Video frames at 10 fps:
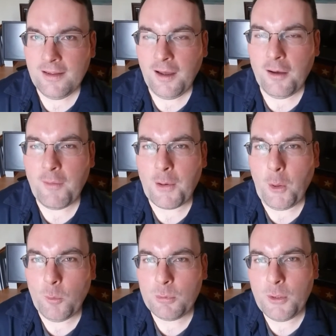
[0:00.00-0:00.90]
of our
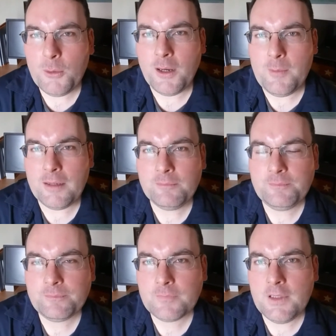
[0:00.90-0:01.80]
old programming.
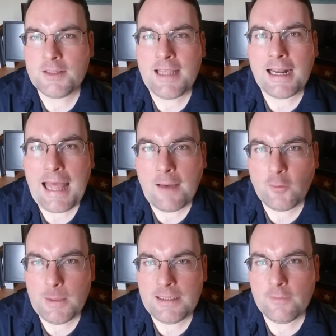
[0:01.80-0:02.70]
It does not have to
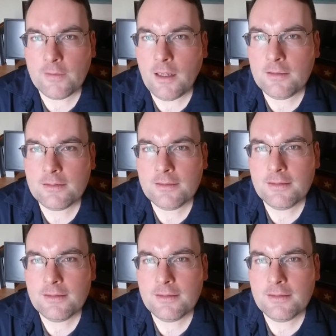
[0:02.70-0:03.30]
be difficult.